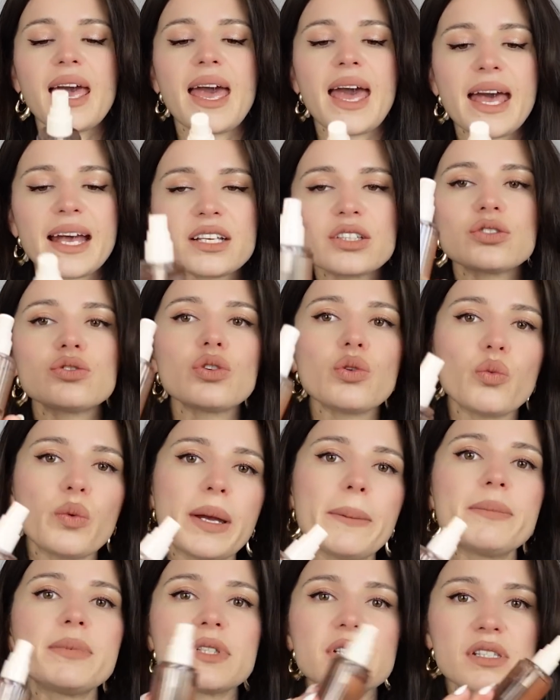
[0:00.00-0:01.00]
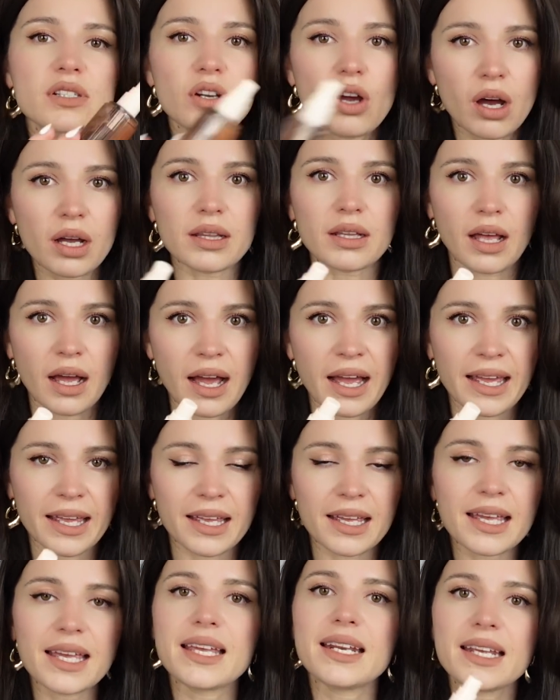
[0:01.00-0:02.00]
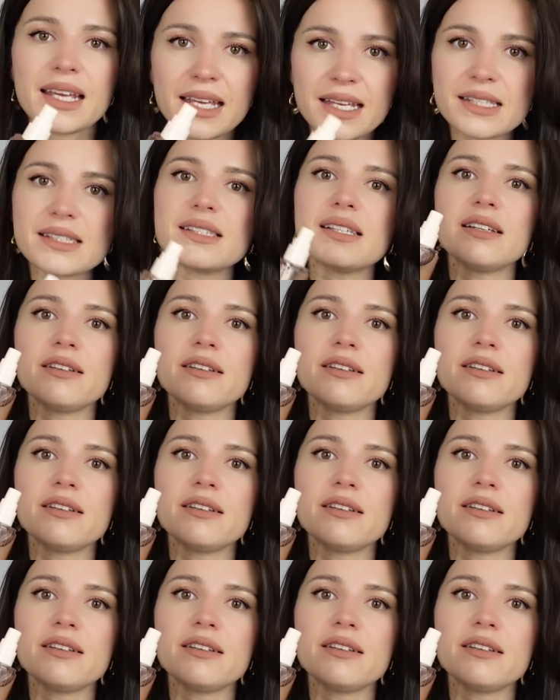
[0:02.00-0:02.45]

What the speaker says: Extra Whip does not lie. It is,